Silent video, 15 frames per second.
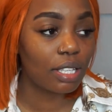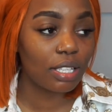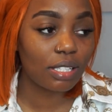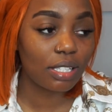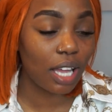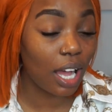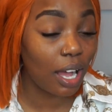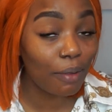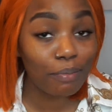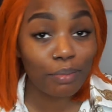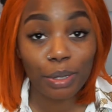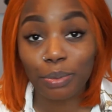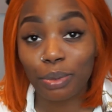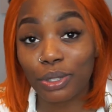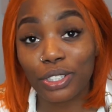some
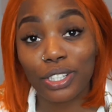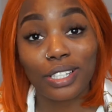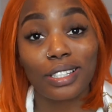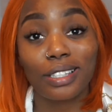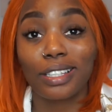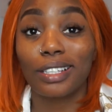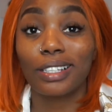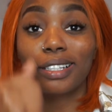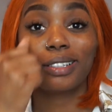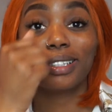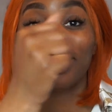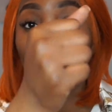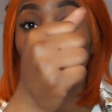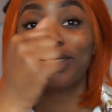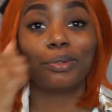people just need a
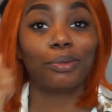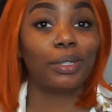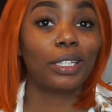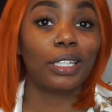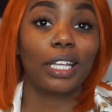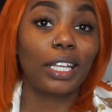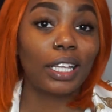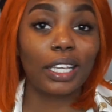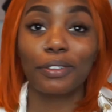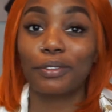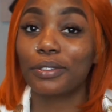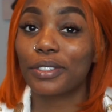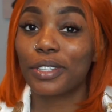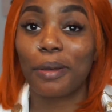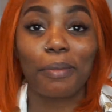little bit, like
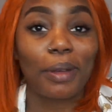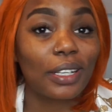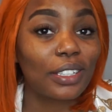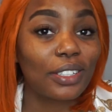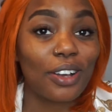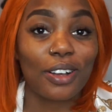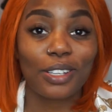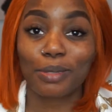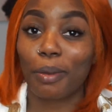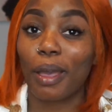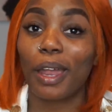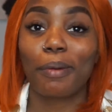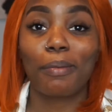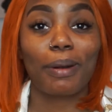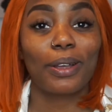if somebody talks
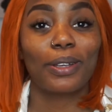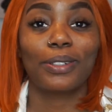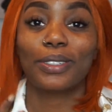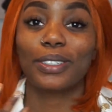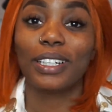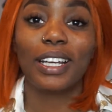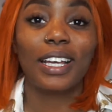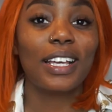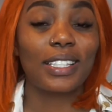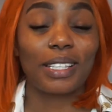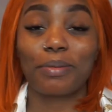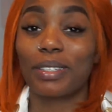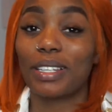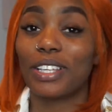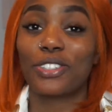bad about you or
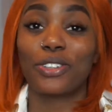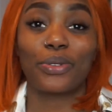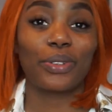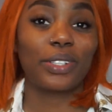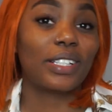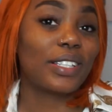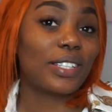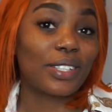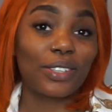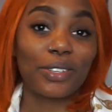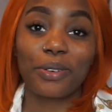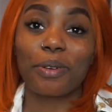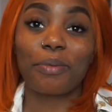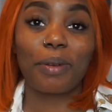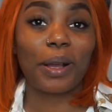something that you're really
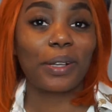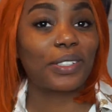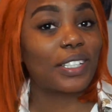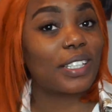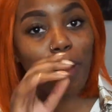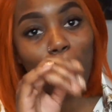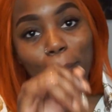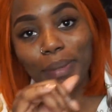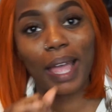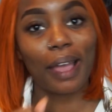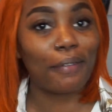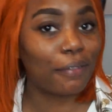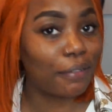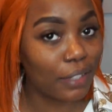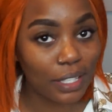insecure about, just pop
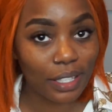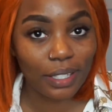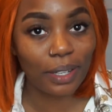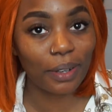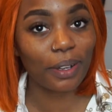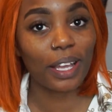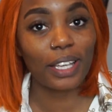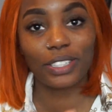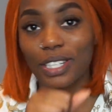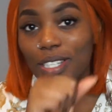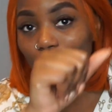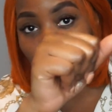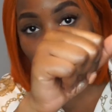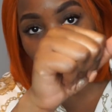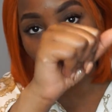that fist, okay?
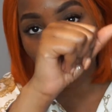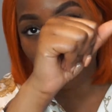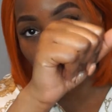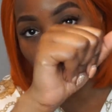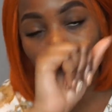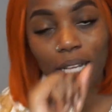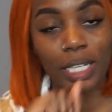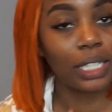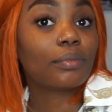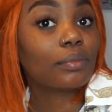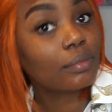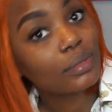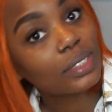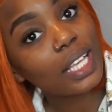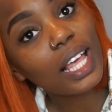Just,
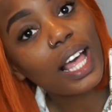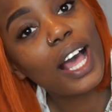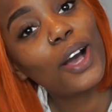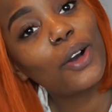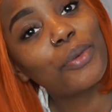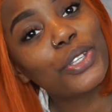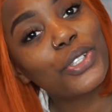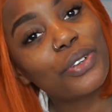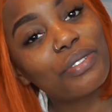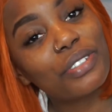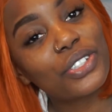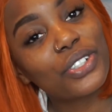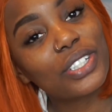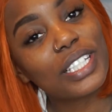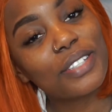I hope that you have
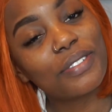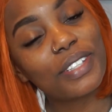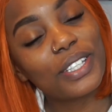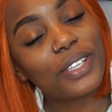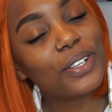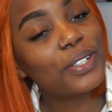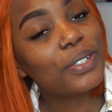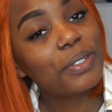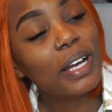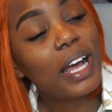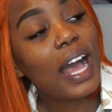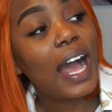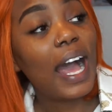enjoyed this video,